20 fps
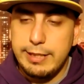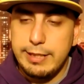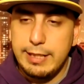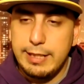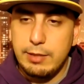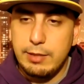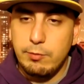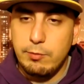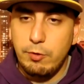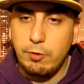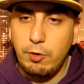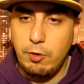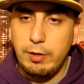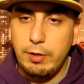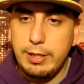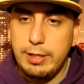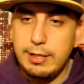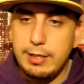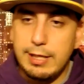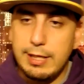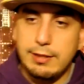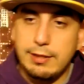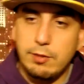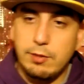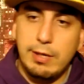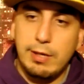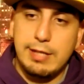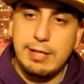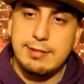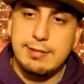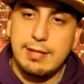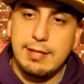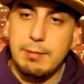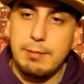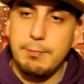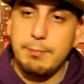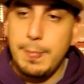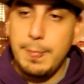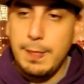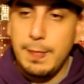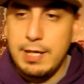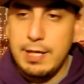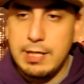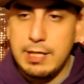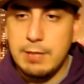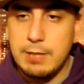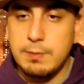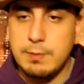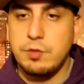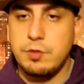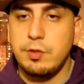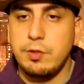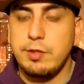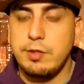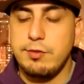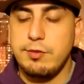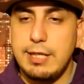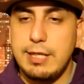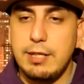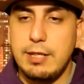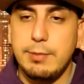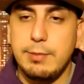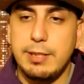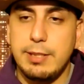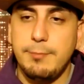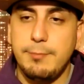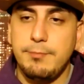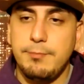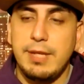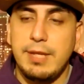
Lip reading: get rolling at the right time. And chemistry is key to me.